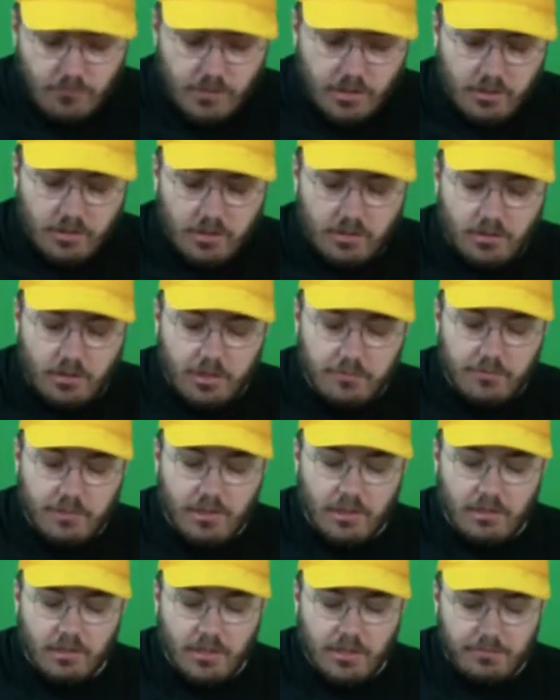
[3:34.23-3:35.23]
you know, I mean,
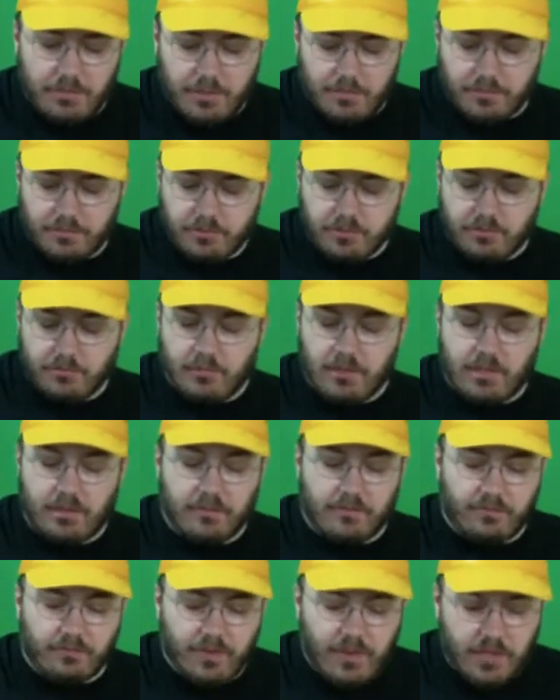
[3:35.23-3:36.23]
they'll let people do
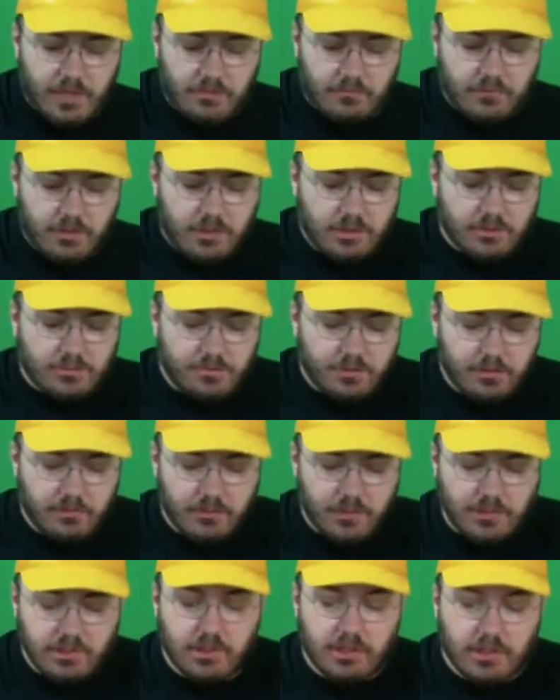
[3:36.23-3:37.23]
methamphetamines, pretty
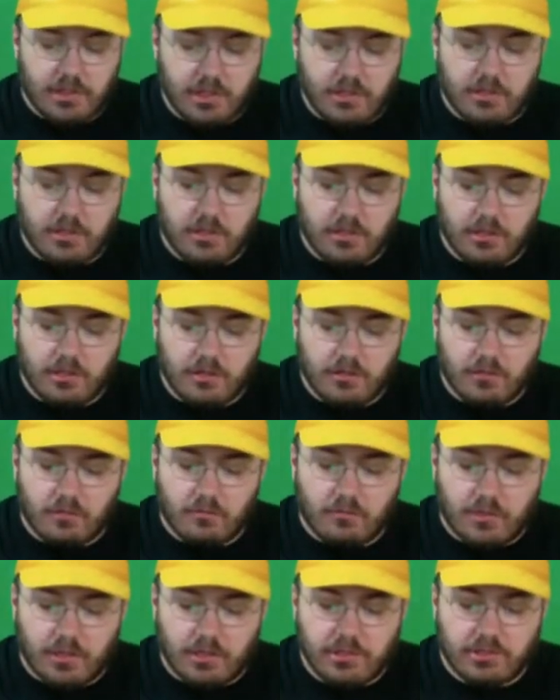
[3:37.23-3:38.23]
much anything here
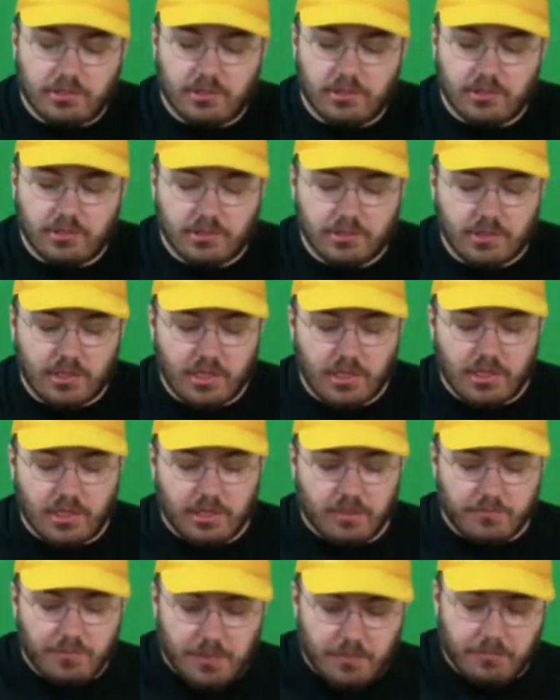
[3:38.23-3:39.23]
in Washington
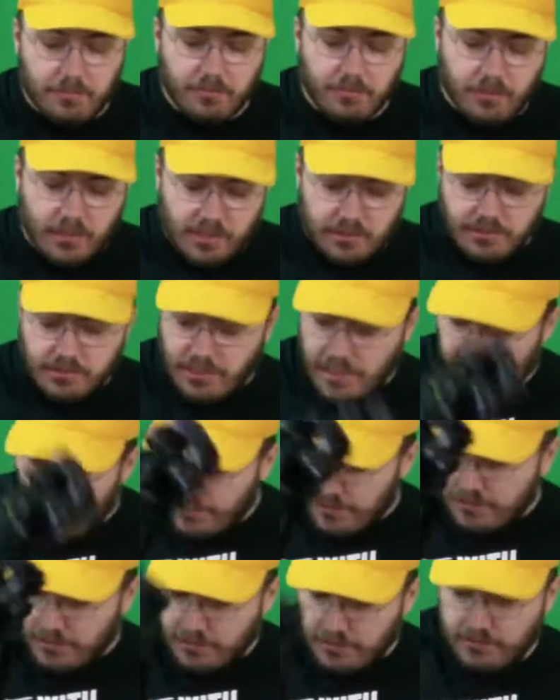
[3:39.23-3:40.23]
State. And people are, like,
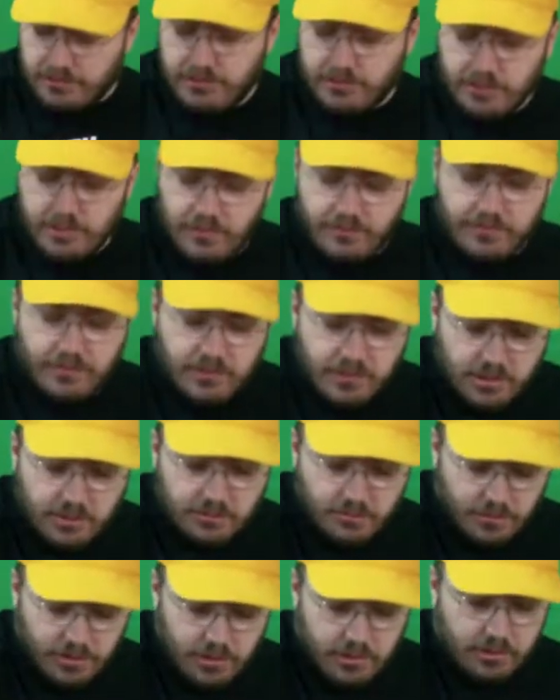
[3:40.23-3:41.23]
dying and stuff.
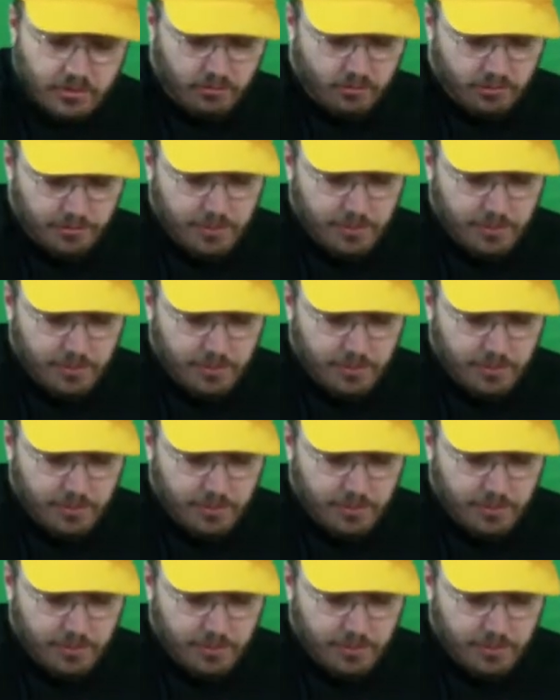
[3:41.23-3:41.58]
It's really cool.